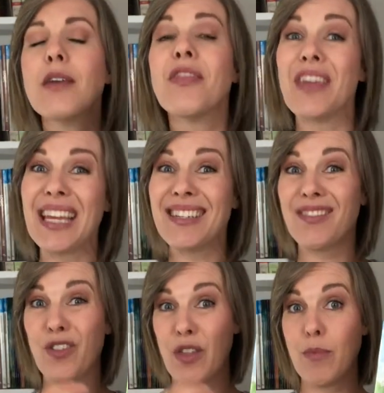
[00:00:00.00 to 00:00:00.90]

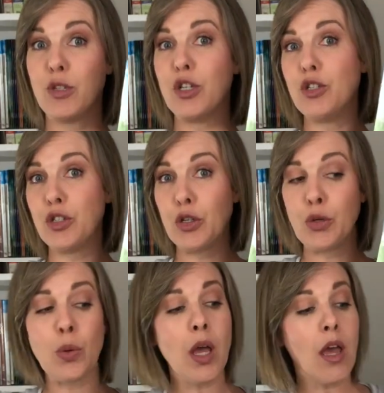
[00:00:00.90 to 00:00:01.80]
things for them to
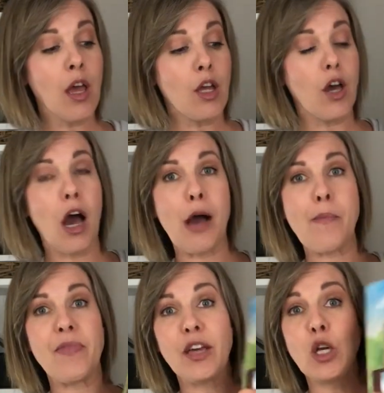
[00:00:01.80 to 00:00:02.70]
do that